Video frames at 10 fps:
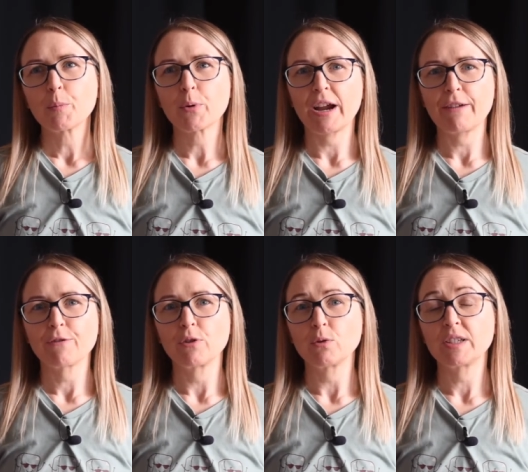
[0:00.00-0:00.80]
pray
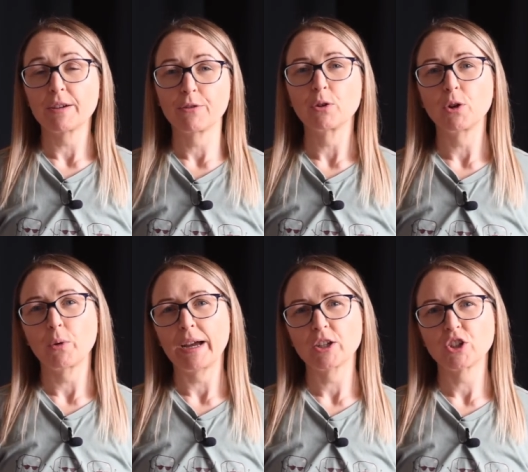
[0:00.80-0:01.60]
for those difficult
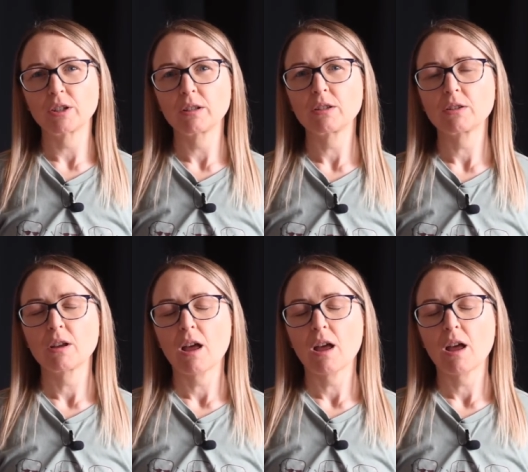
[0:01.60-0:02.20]
questions